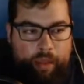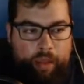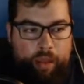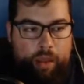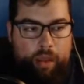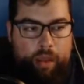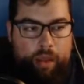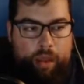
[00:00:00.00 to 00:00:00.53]

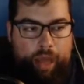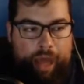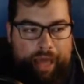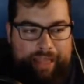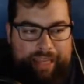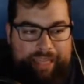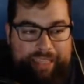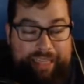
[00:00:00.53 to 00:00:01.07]
I
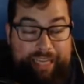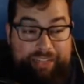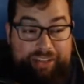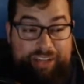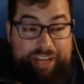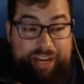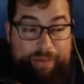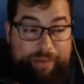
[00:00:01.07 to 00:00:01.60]
think it's
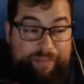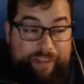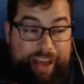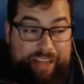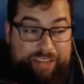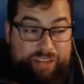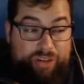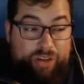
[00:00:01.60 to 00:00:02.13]
actually going to be
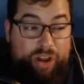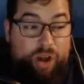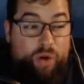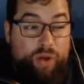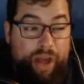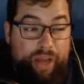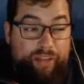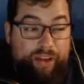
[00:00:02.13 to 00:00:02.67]
faster to go to
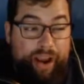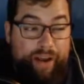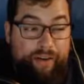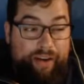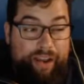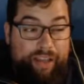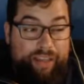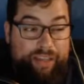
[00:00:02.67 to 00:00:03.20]
other
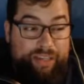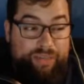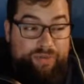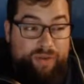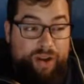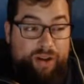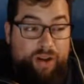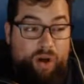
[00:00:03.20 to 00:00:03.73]
area than to
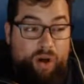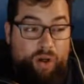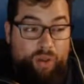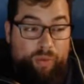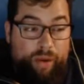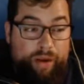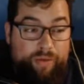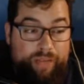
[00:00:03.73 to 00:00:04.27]
run all the
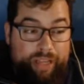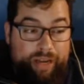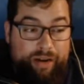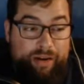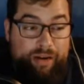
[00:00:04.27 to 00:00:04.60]
way over there.